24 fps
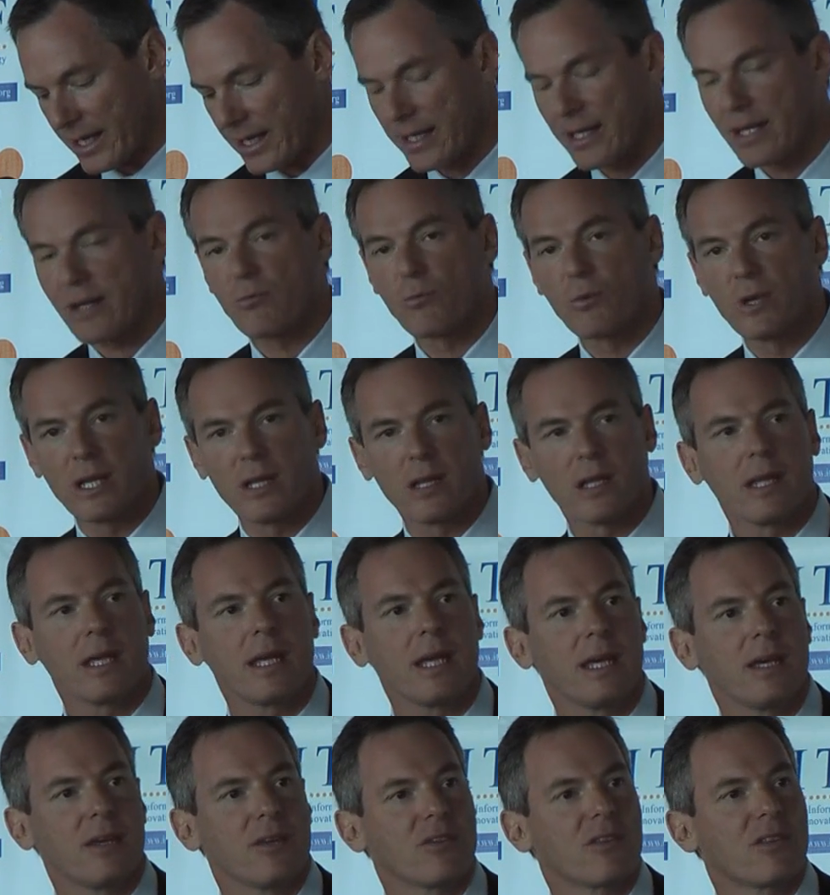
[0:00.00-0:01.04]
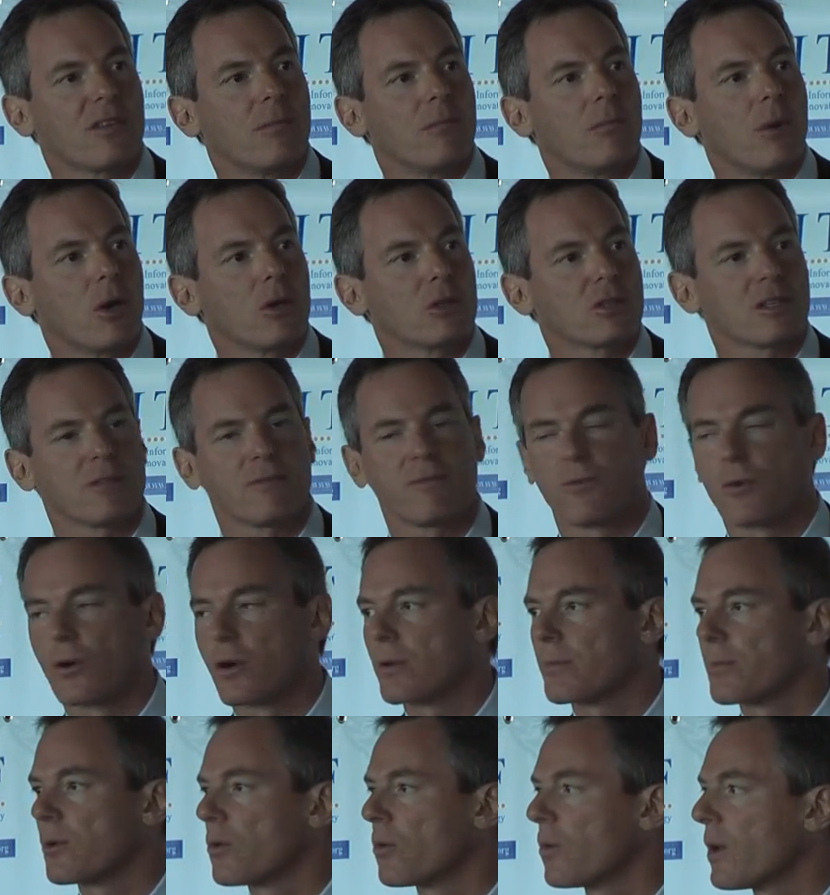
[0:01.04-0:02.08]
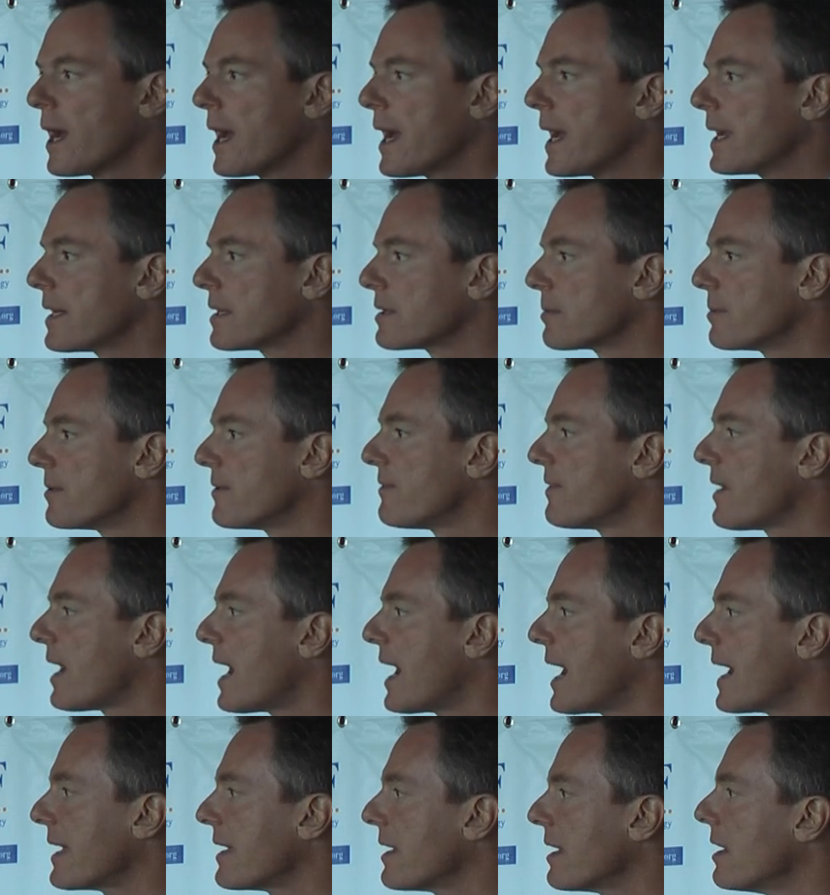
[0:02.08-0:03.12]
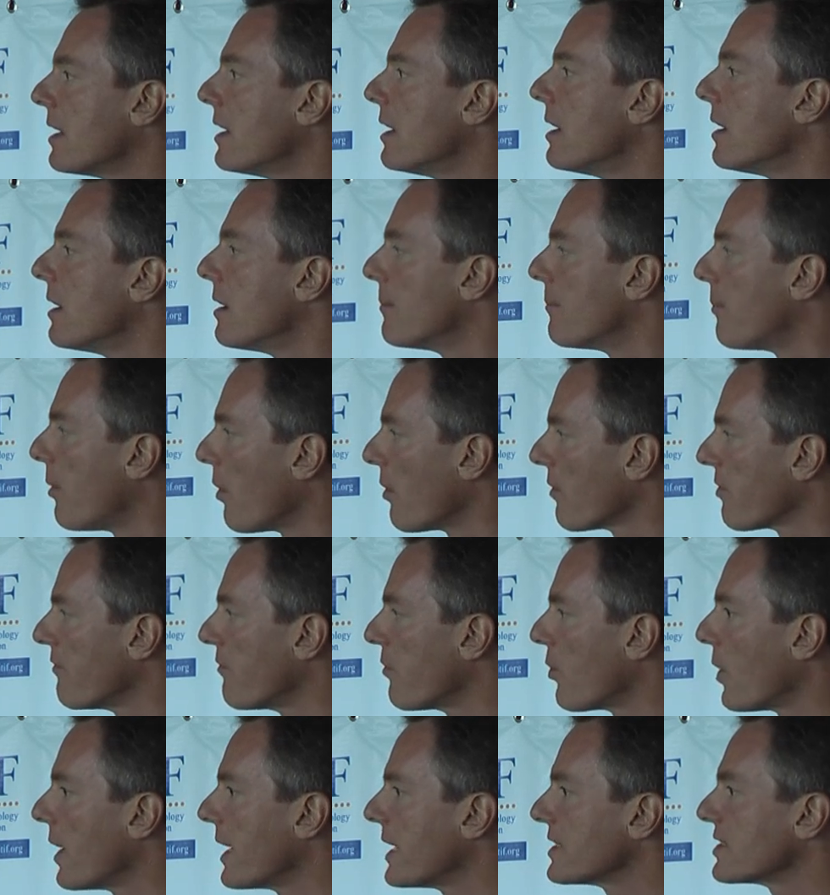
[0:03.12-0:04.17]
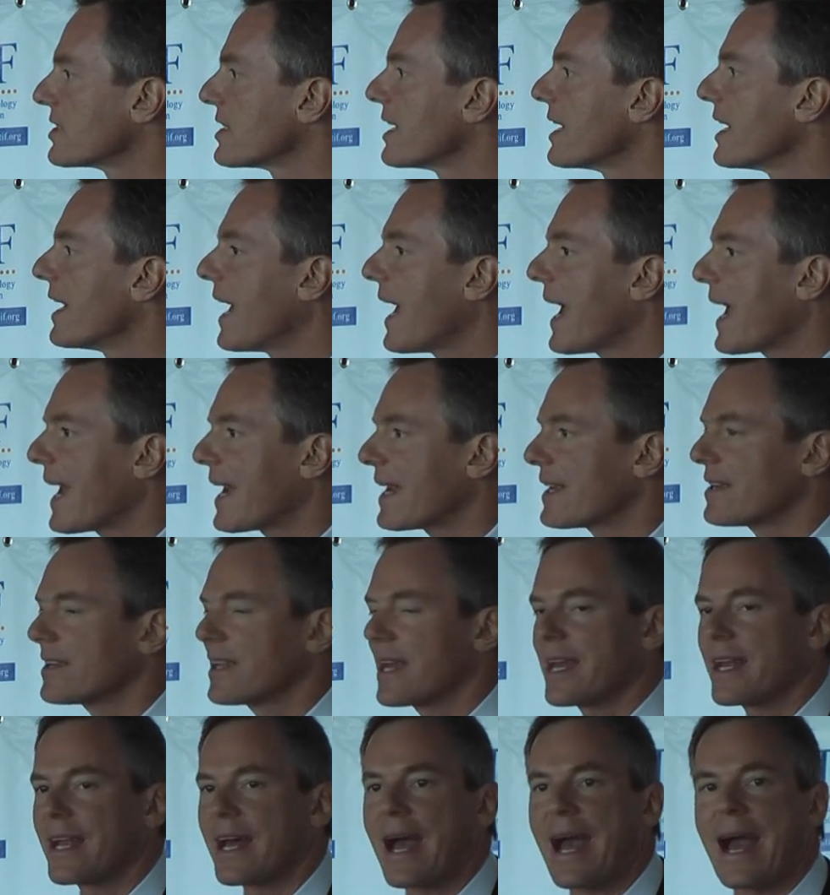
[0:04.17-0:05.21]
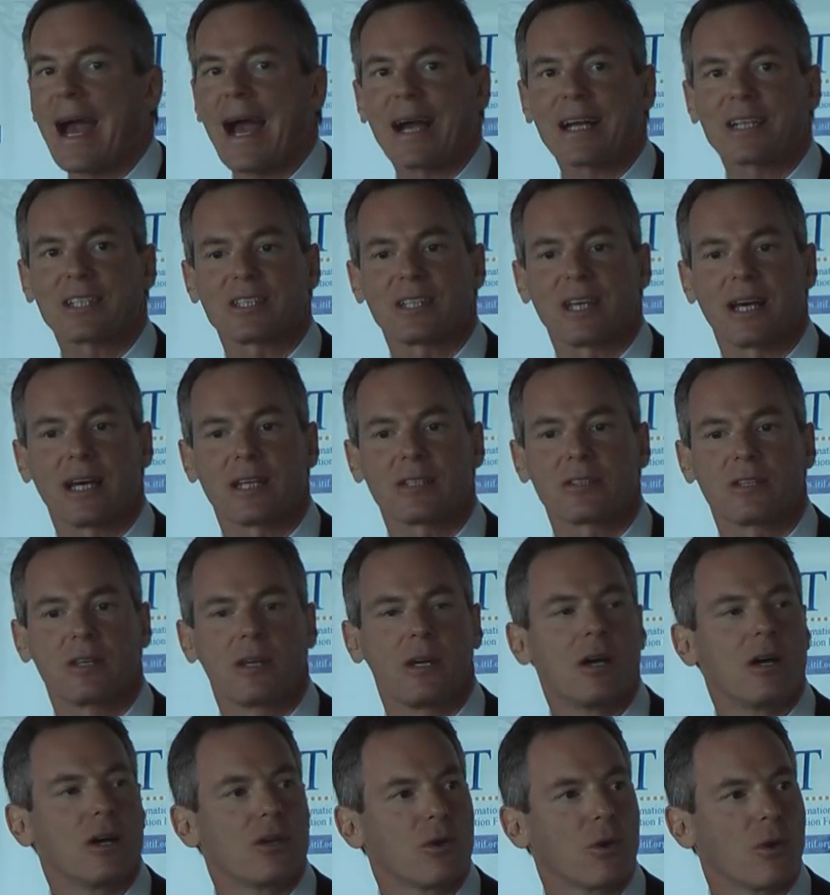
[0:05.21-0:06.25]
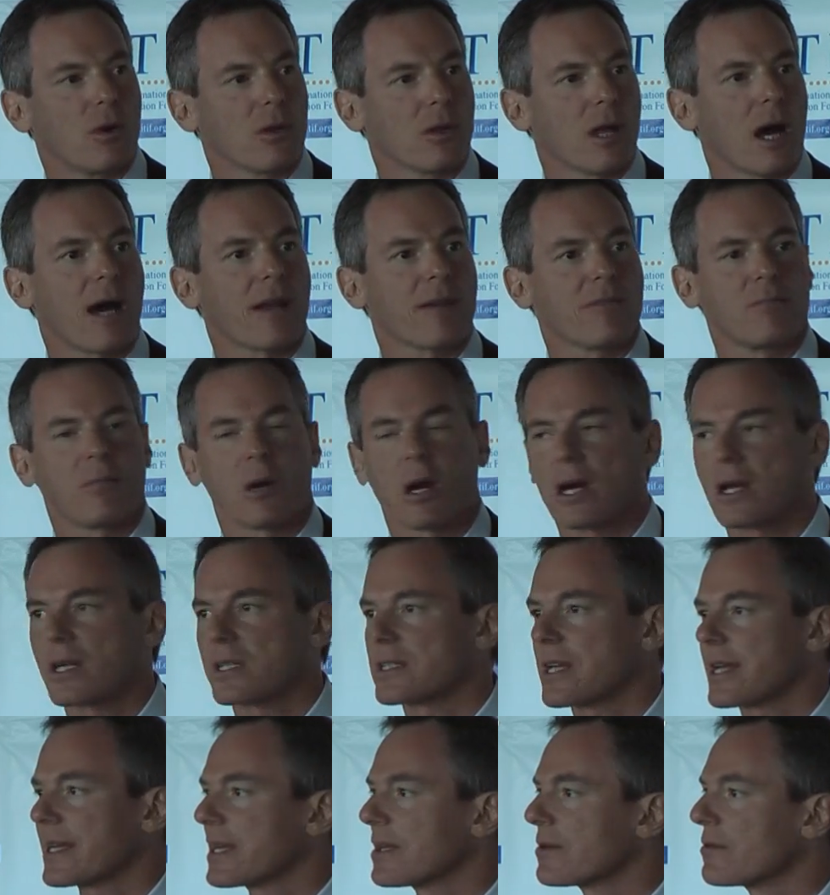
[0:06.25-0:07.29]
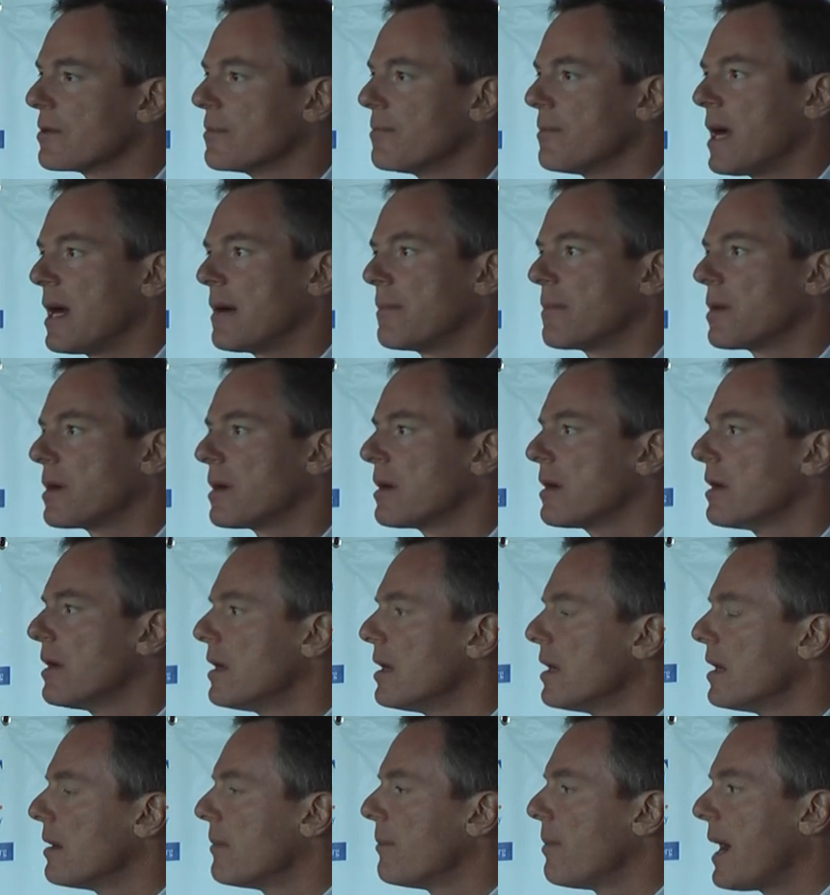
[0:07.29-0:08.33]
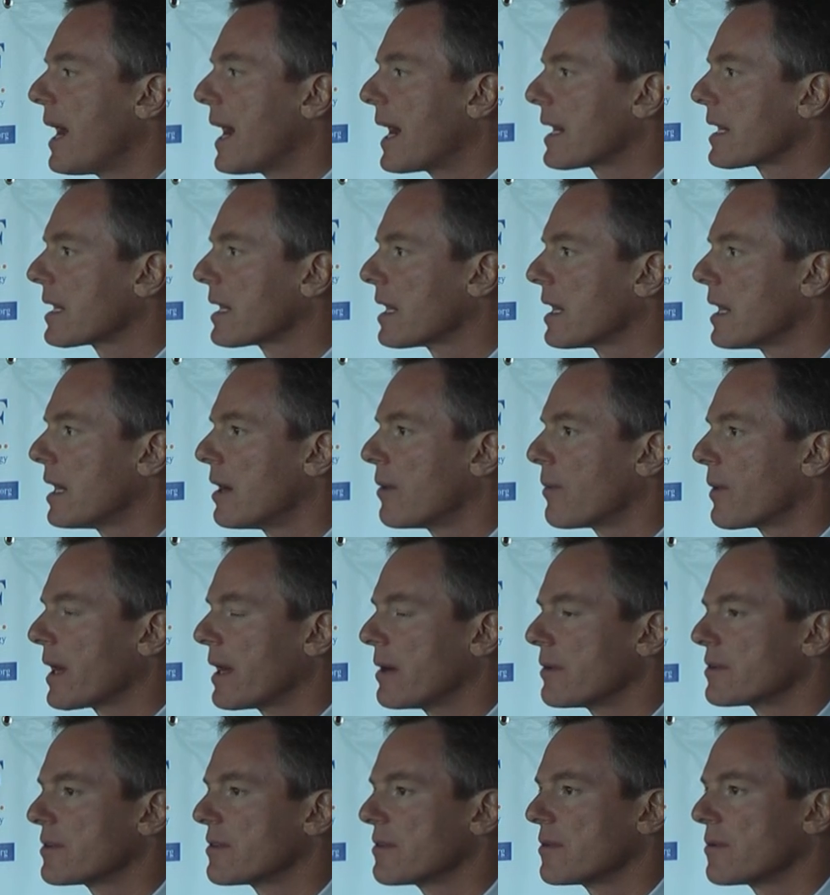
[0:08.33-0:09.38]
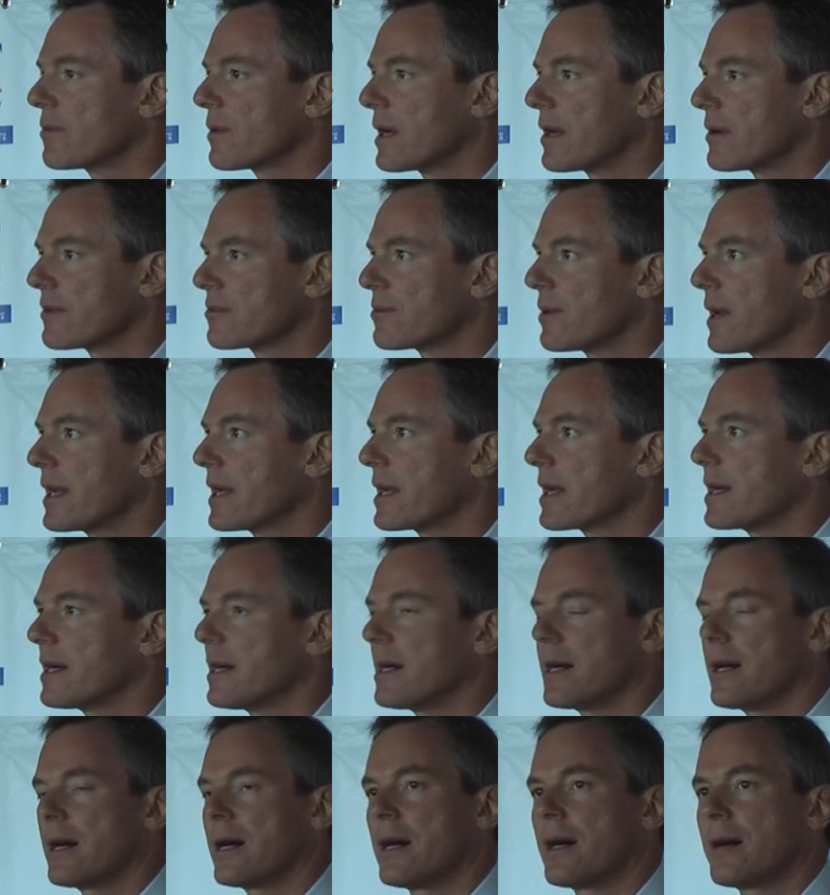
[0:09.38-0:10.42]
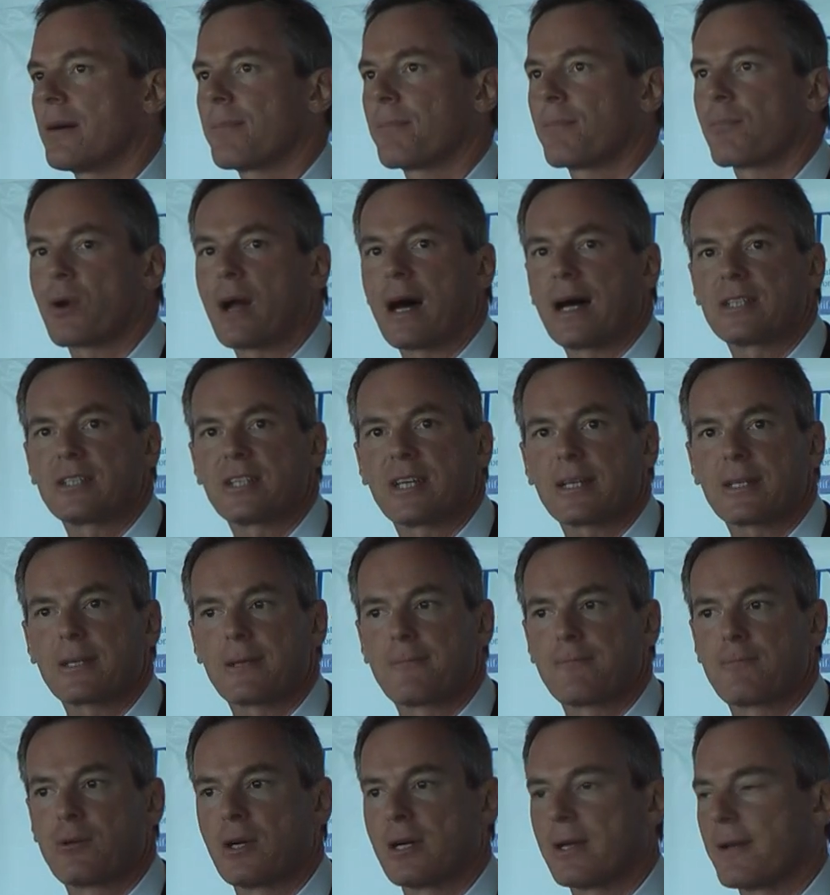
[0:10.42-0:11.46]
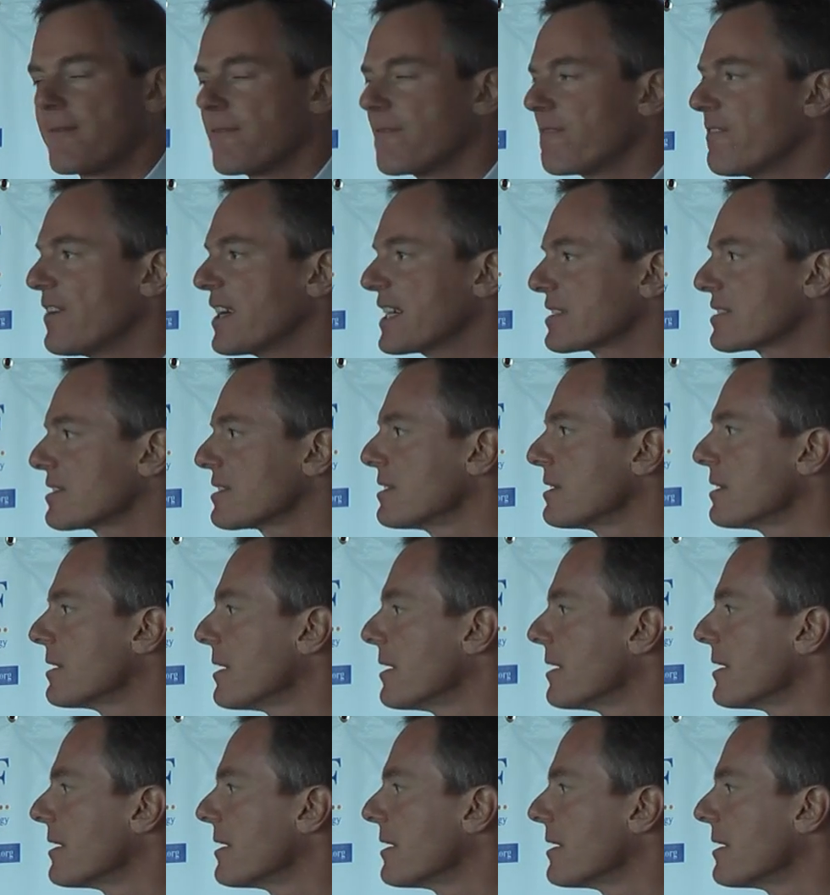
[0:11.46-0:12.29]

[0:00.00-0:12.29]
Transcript: And it really is the most affordable way to provide both voice and data access to a lot of markets. I can remember back when I was running a project to put fixed